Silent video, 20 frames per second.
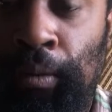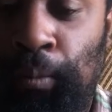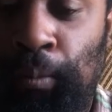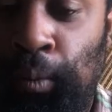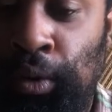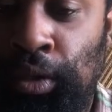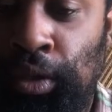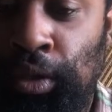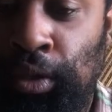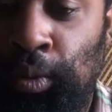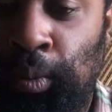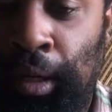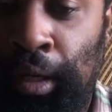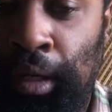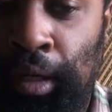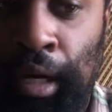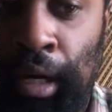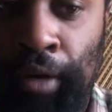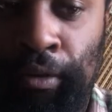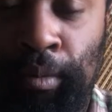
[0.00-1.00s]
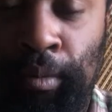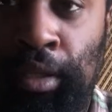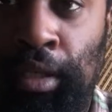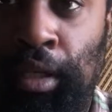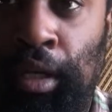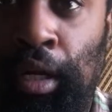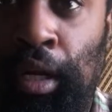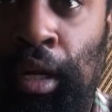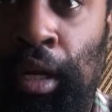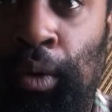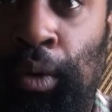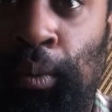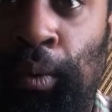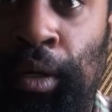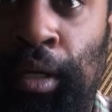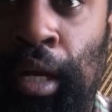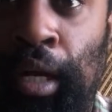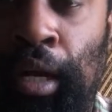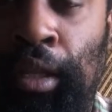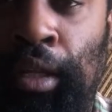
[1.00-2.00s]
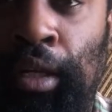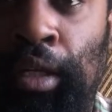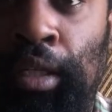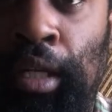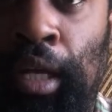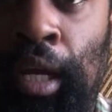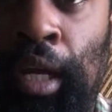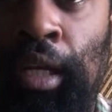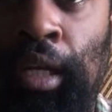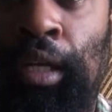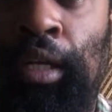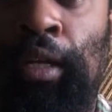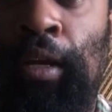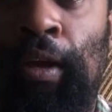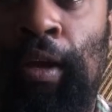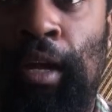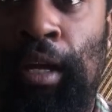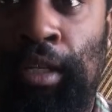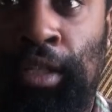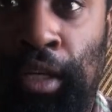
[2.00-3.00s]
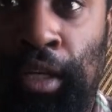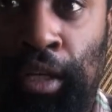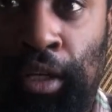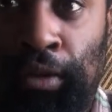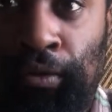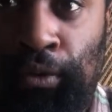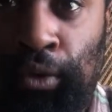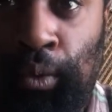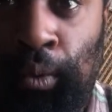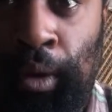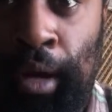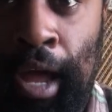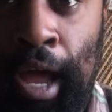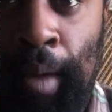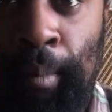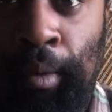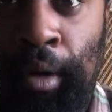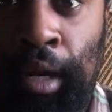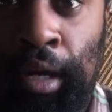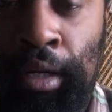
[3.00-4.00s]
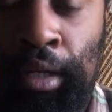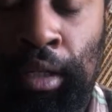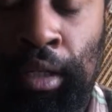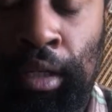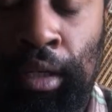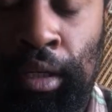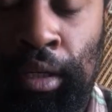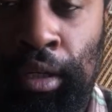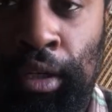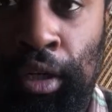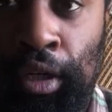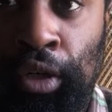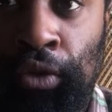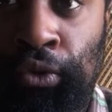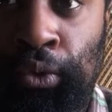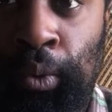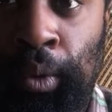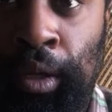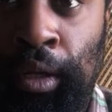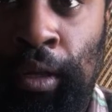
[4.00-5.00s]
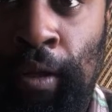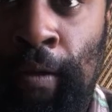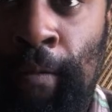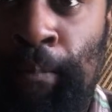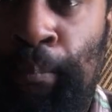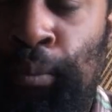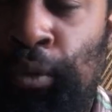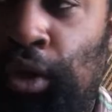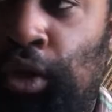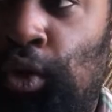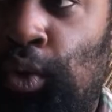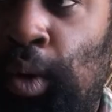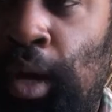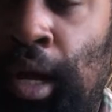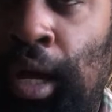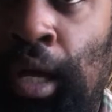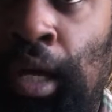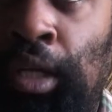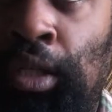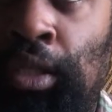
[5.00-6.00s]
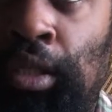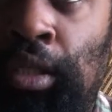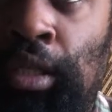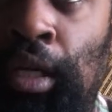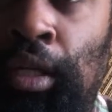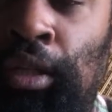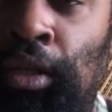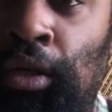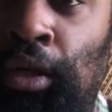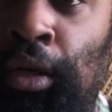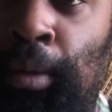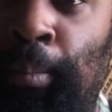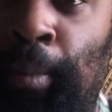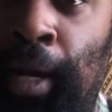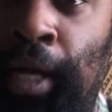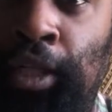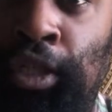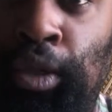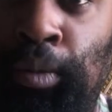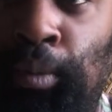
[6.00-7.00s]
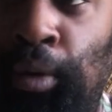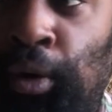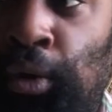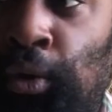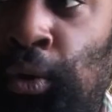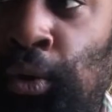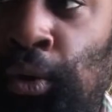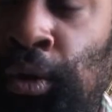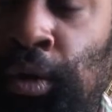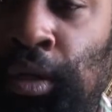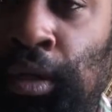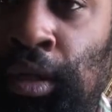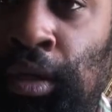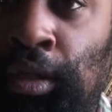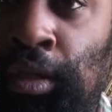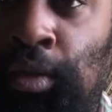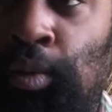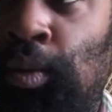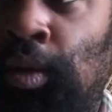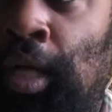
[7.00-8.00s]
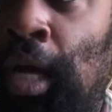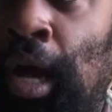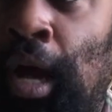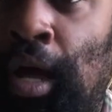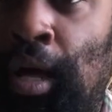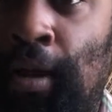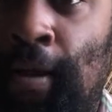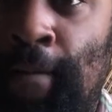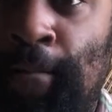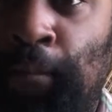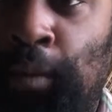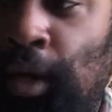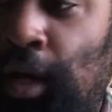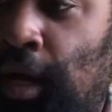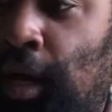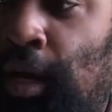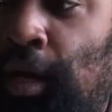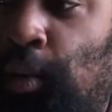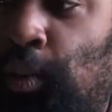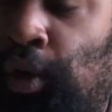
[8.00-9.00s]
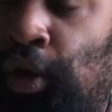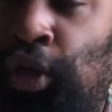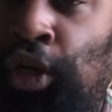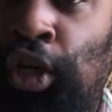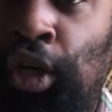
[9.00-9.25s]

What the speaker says: what's this white guy from CNN, went down there to Haiti to interview what happened after the earthquake. You had Haitians out there on the basketball court because it was hot, and they were